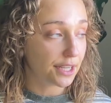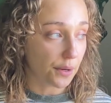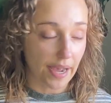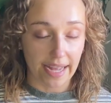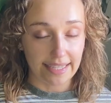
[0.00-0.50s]

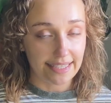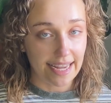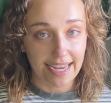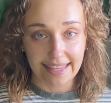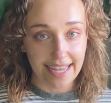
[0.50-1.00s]
go ahead and
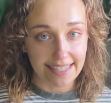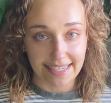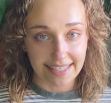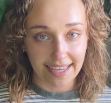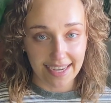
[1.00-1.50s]
hit that
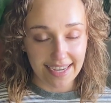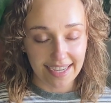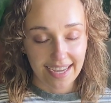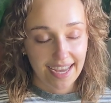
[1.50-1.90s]
dislike.